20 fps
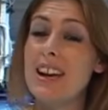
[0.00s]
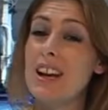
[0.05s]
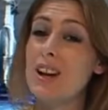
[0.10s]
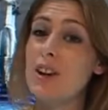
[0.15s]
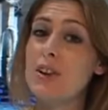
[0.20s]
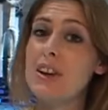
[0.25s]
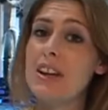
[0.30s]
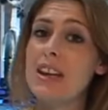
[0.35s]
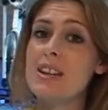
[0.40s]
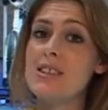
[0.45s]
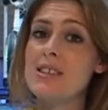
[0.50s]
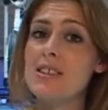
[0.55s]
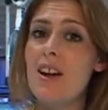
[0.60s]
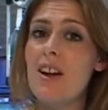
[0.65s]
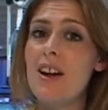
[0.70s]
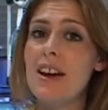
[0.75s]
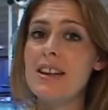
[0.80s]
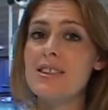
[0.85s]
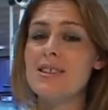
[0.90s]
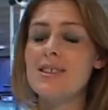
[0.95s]
including its
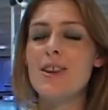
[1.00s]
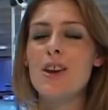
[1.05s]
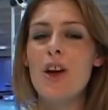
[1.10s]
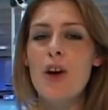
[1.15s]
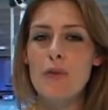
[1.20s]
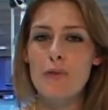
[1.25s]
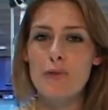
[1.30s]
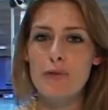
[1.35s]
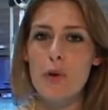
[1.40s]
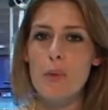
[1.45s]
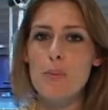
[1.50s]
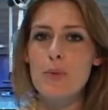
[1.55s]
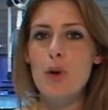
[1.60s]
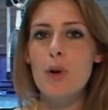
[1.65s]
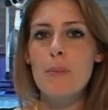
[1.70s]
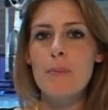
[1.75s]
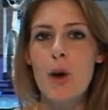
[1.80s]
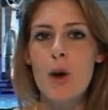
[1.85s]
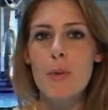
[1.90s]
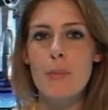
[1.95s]
lights, from
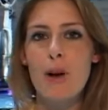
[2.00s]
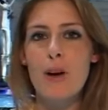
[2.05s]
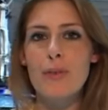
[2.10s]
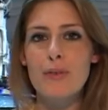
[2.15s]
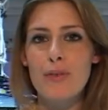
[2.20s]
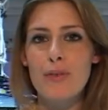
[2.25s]
your mobile